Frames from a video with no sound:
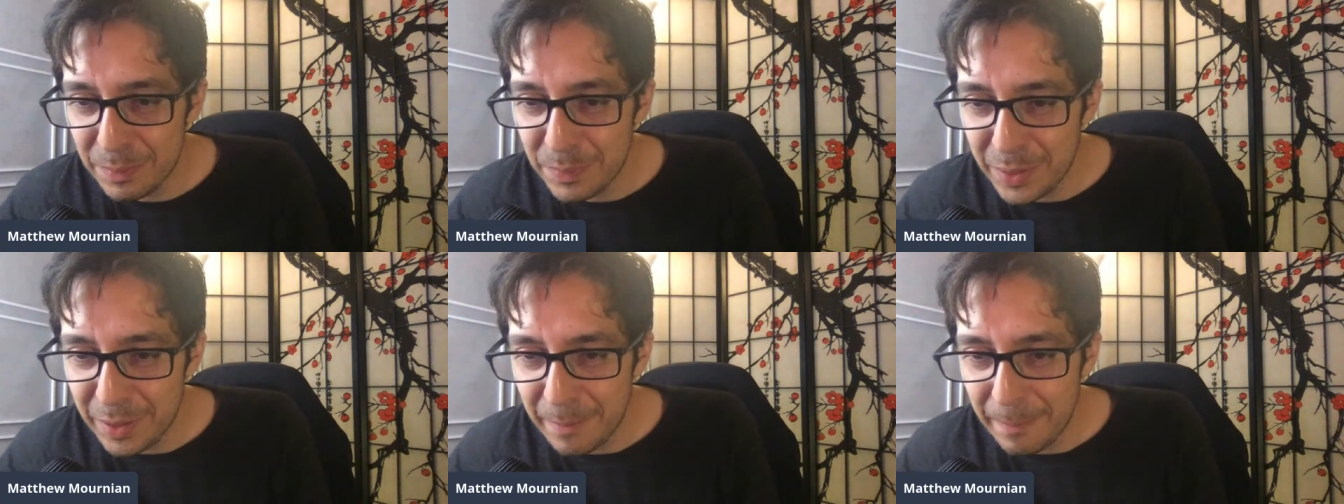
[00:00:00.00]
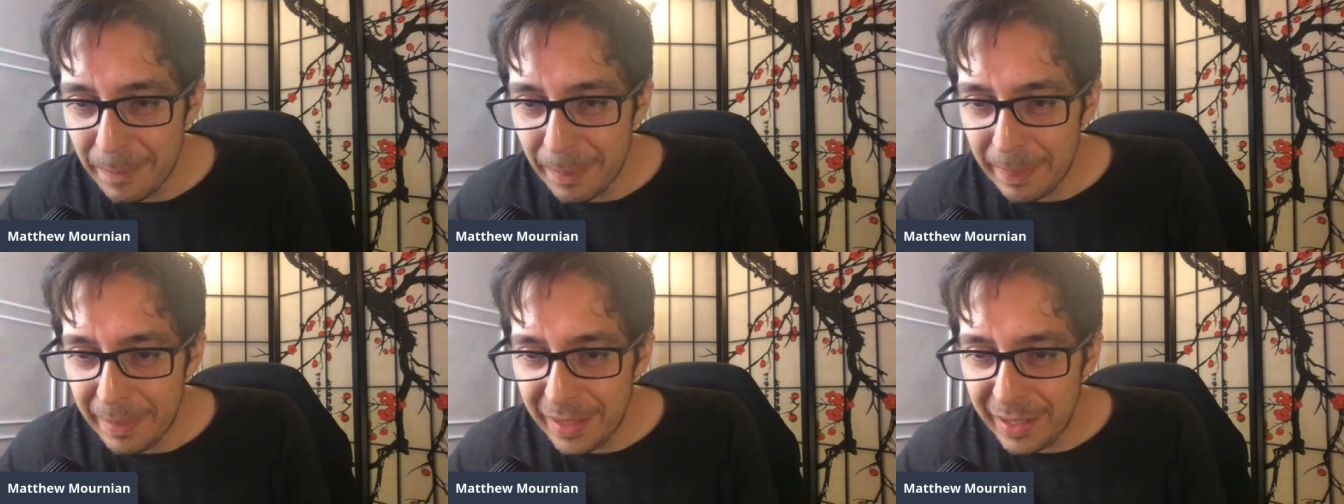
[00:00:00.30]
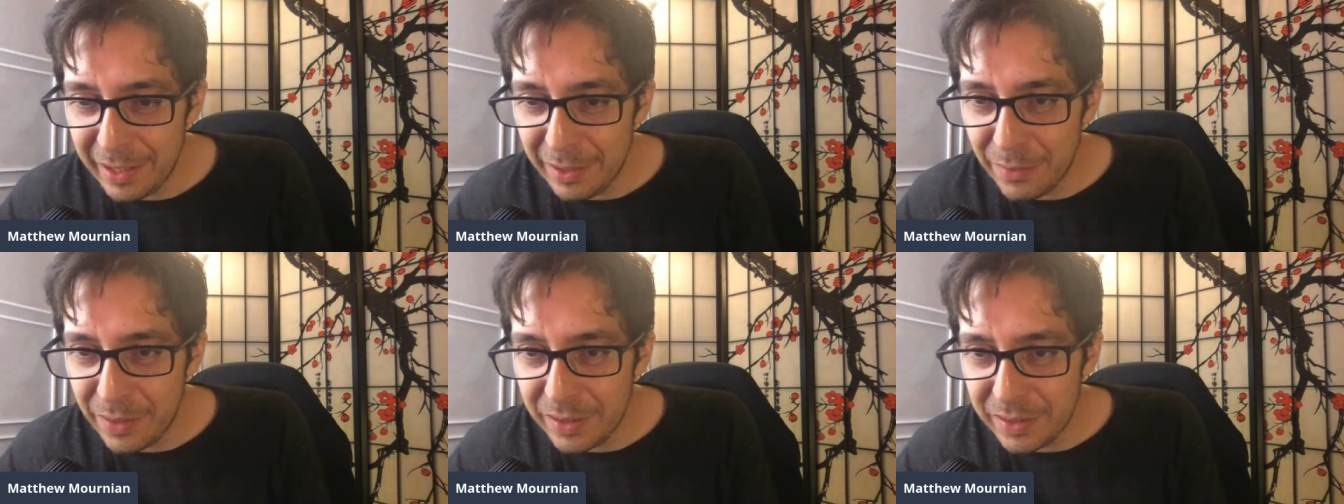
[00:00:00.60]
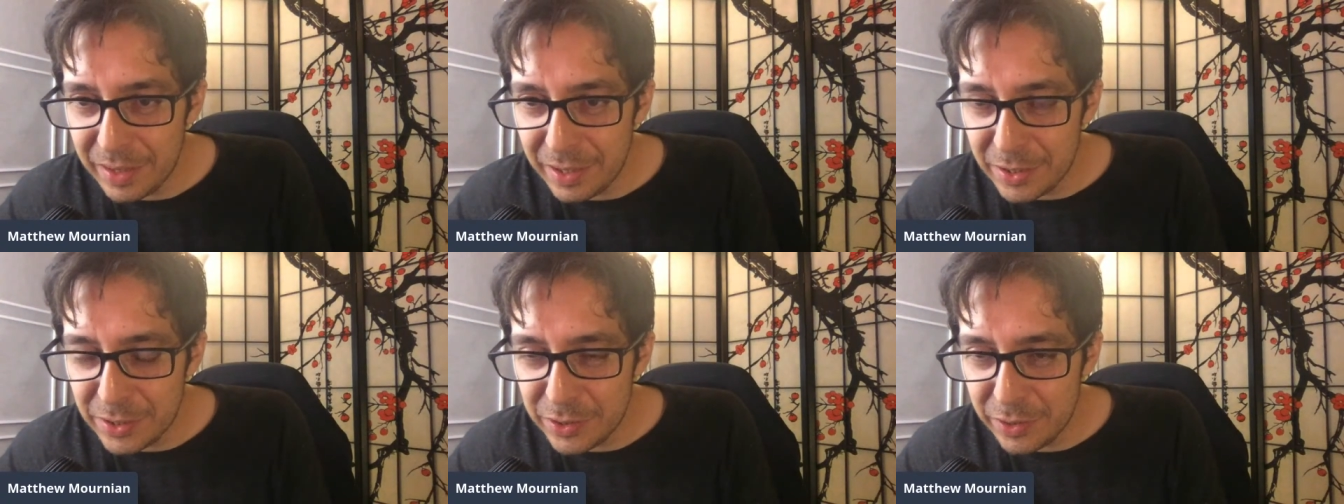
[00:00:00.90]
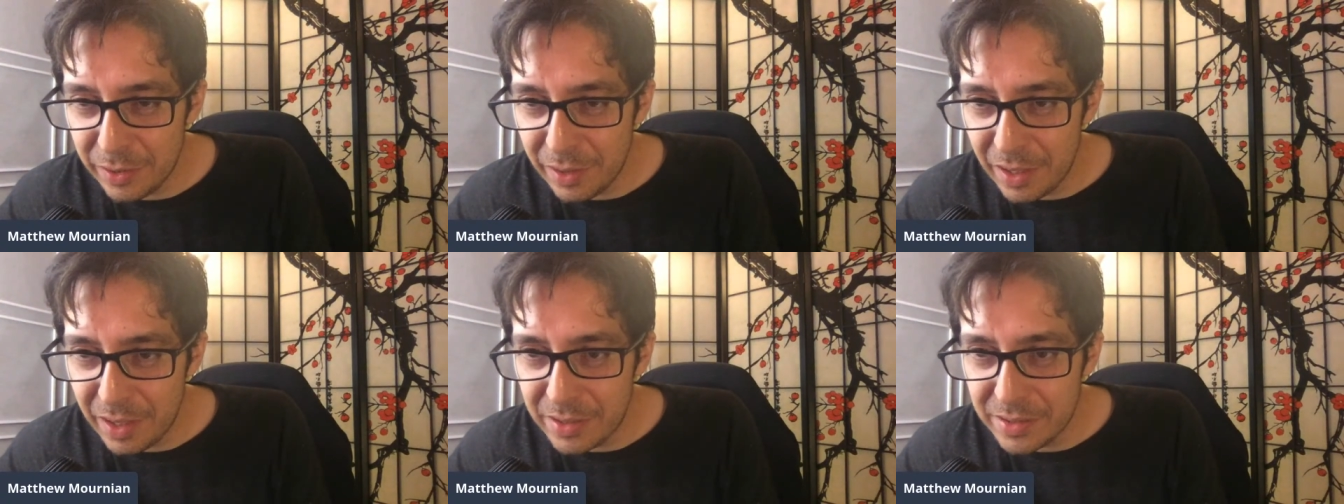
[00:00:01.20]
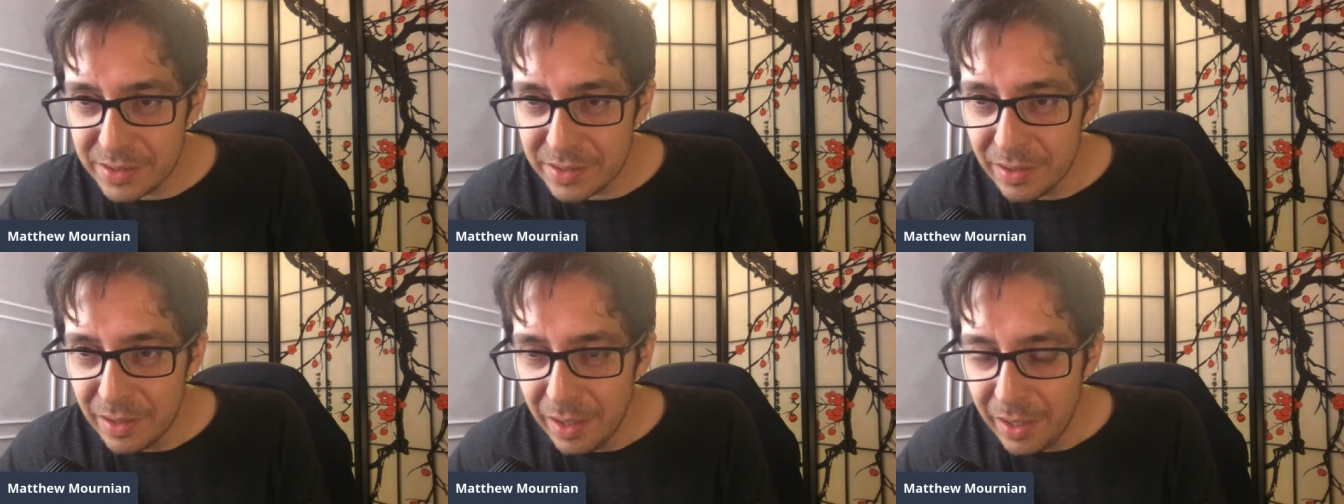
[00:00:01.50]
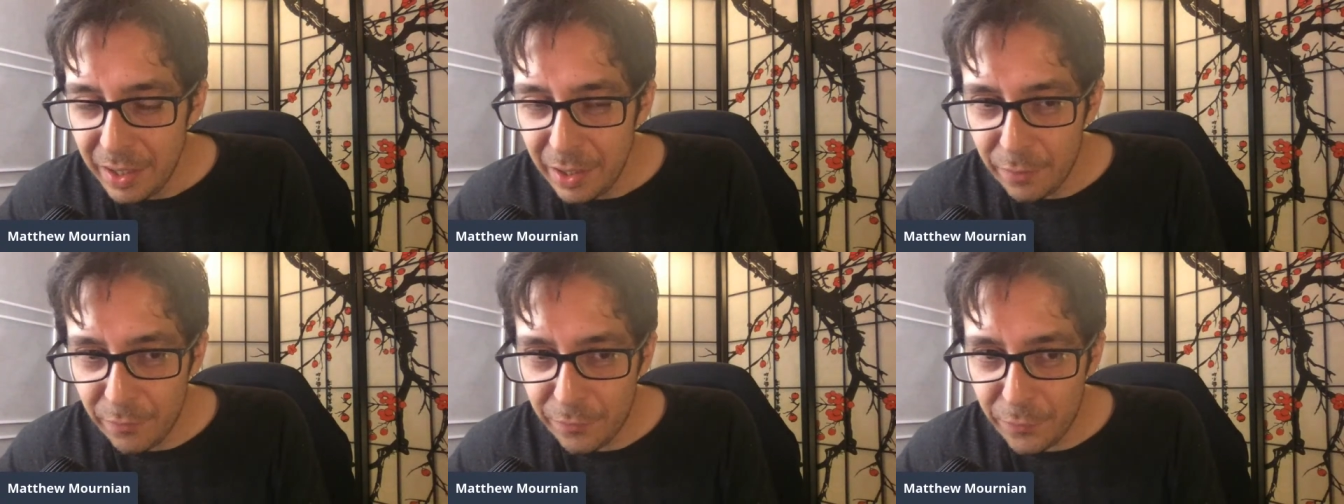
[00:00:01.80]
But anyway, thanks you guys.
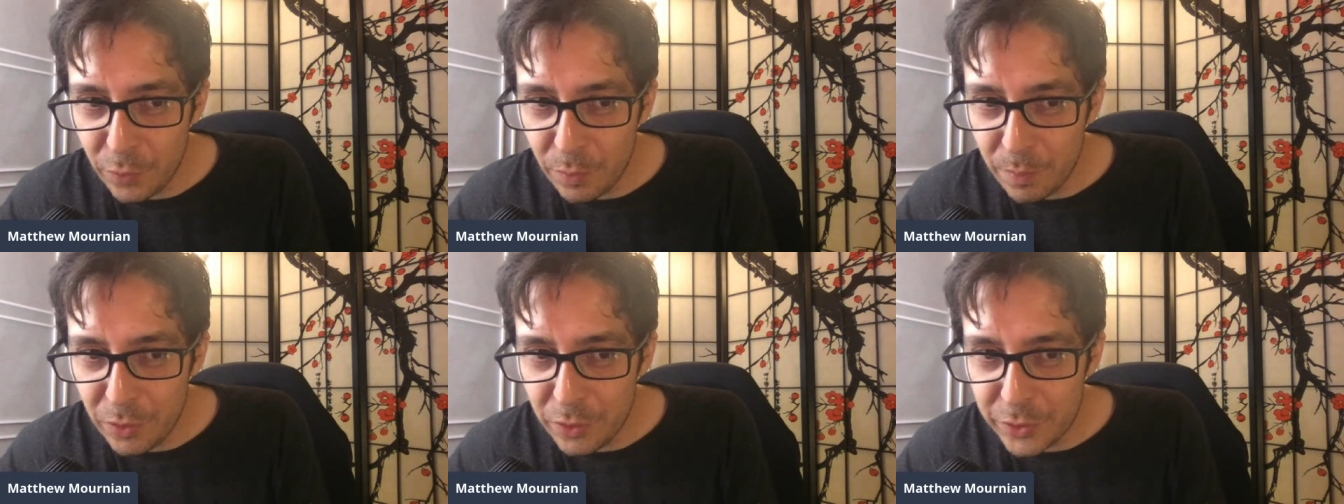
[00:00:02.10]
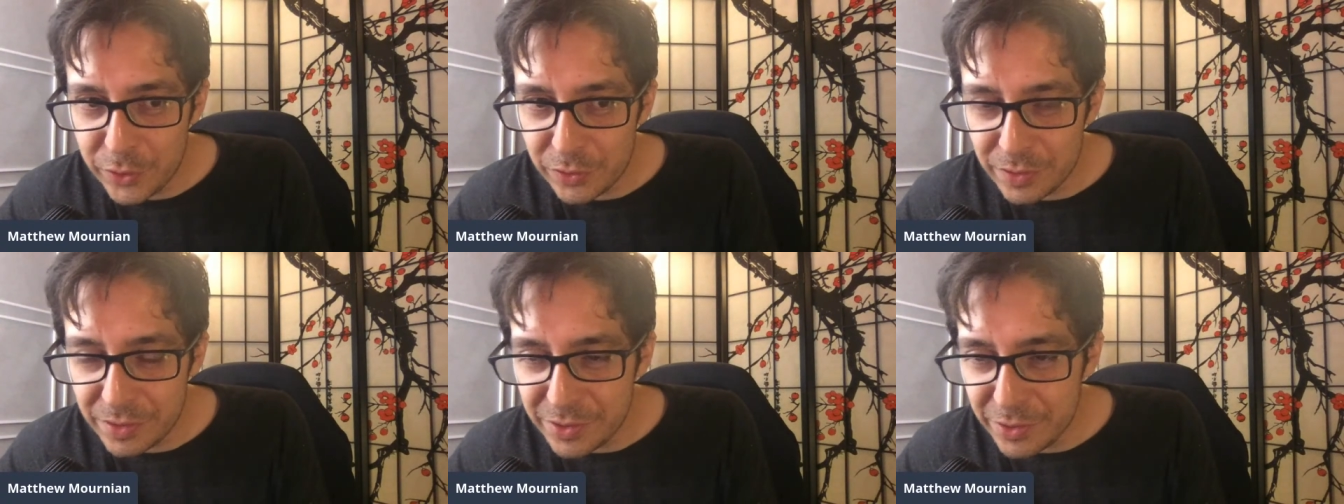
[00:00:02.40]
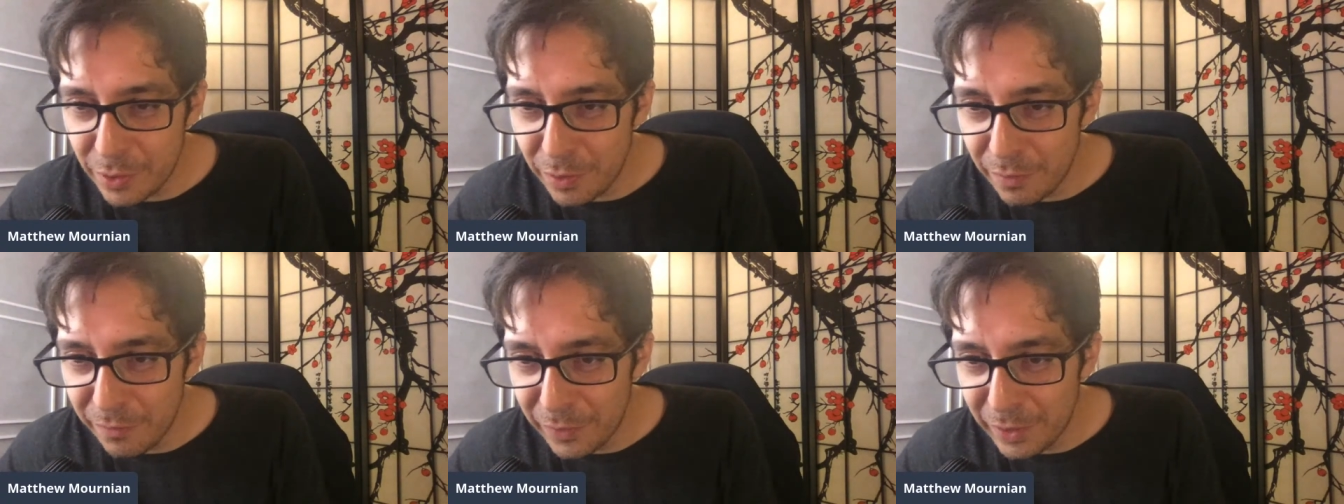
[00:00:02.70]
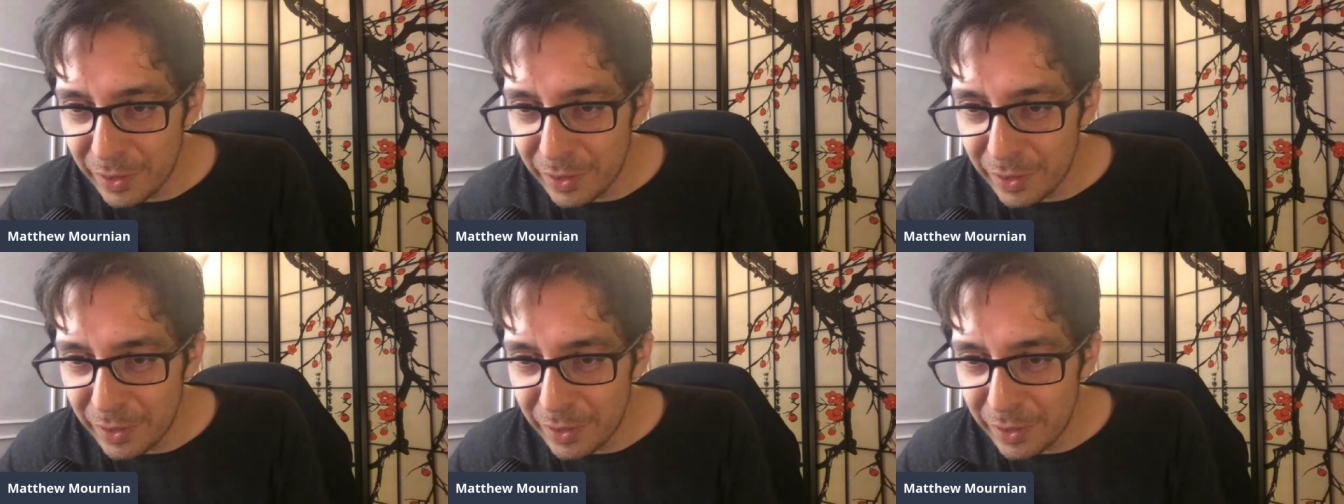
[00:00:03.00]
Infomercial is over.